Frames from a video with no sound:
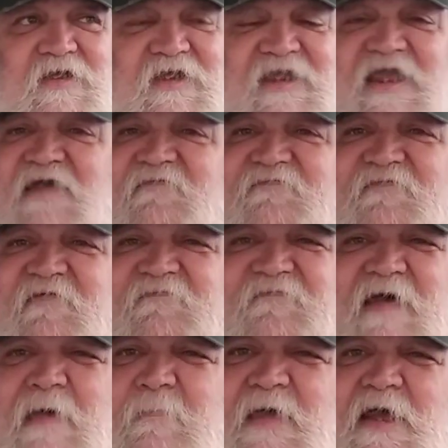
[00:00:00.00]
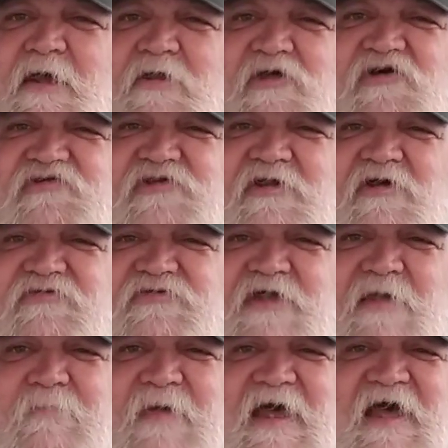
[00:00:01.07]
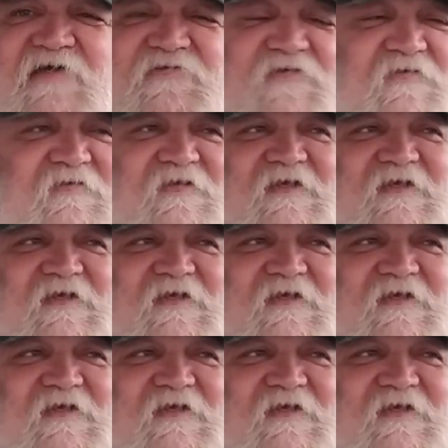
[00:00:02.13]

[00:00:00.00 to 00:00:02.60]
you can't fit fat man clothes in those type bags.